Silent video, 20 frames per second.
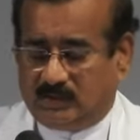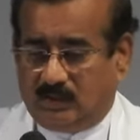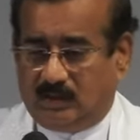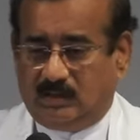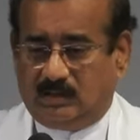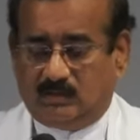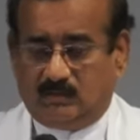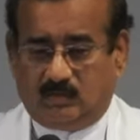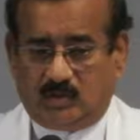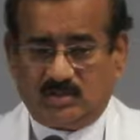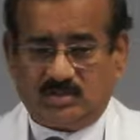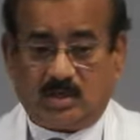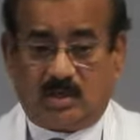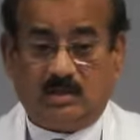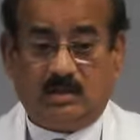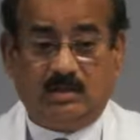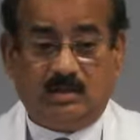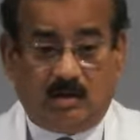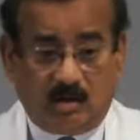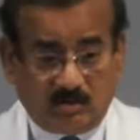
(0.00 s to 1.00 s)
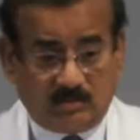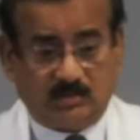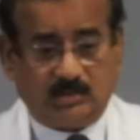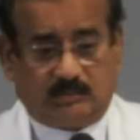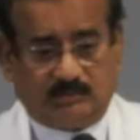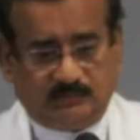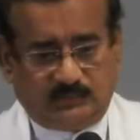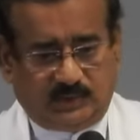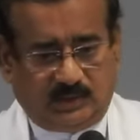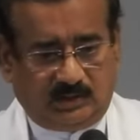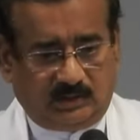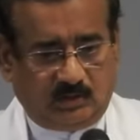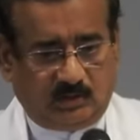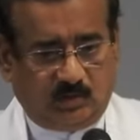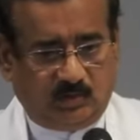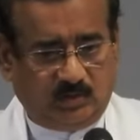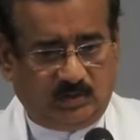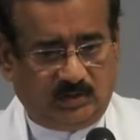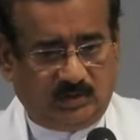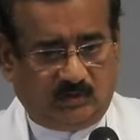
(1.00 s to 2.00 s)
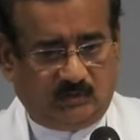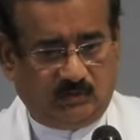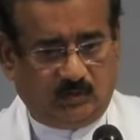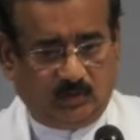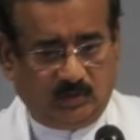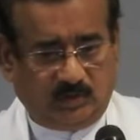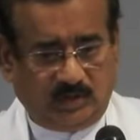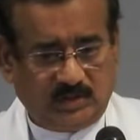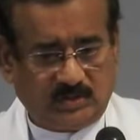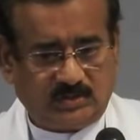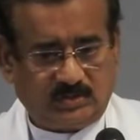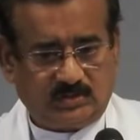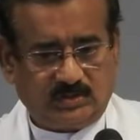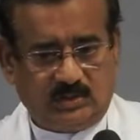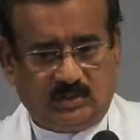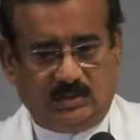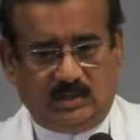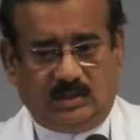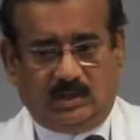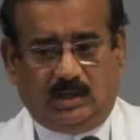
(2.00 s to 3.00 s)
God was locked up in the Holy of Holies.